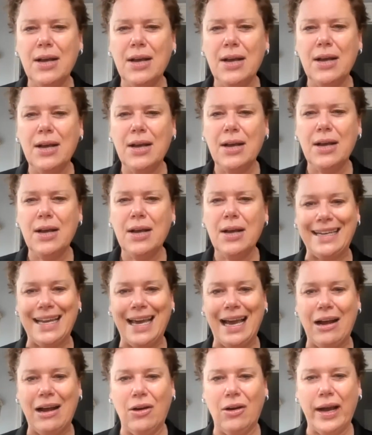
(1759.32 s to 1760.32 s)
widen
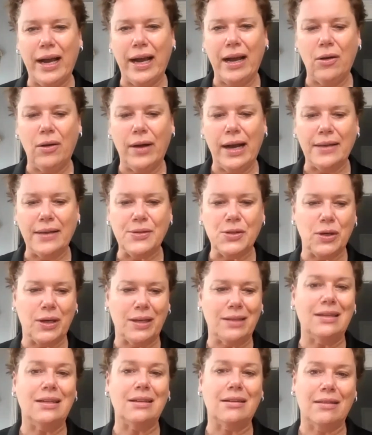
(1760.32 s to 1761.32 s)
now our sort
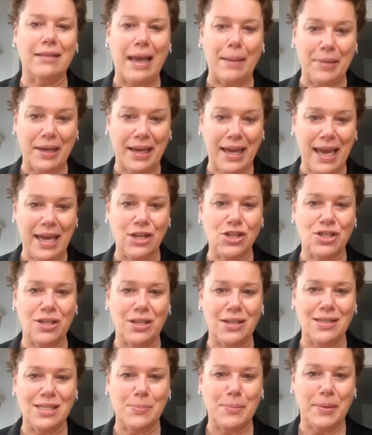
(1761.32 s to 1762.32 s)
of clinical
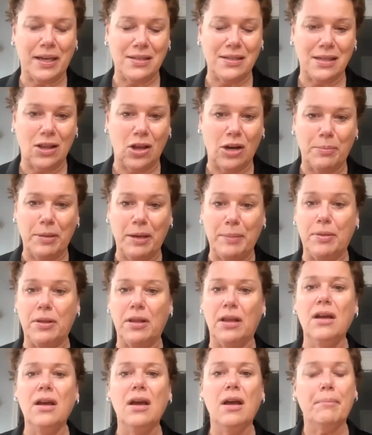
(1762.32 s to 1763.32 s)
applications, because a lot of
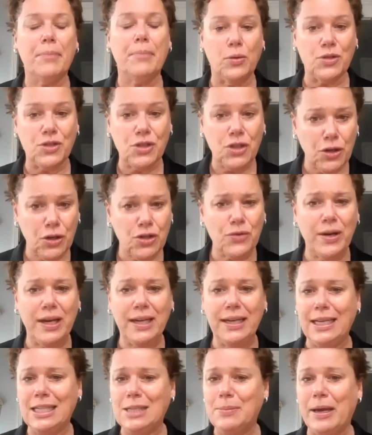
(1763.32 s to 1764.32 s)
people post-surgery
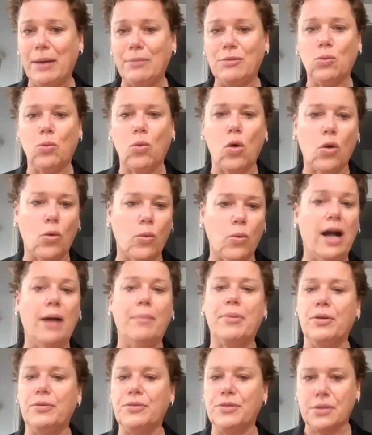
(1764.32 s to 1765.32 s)
need to be able to walk well,
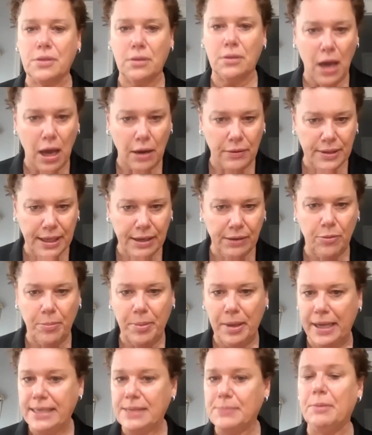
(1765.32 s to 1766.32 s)
post-knee
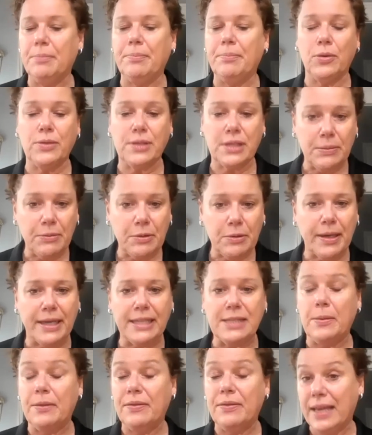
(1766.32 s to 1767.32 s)
replacement, post-hip
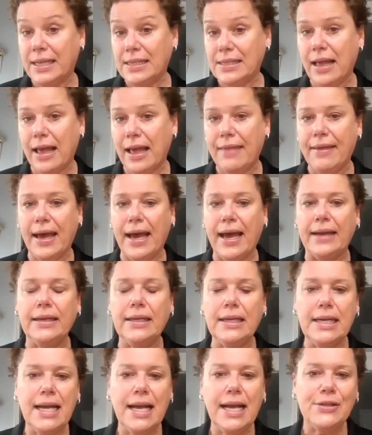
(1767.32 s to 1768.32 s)
replacement, things like that.
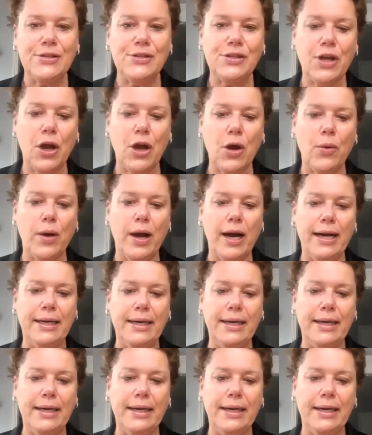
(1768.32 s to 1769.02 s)
So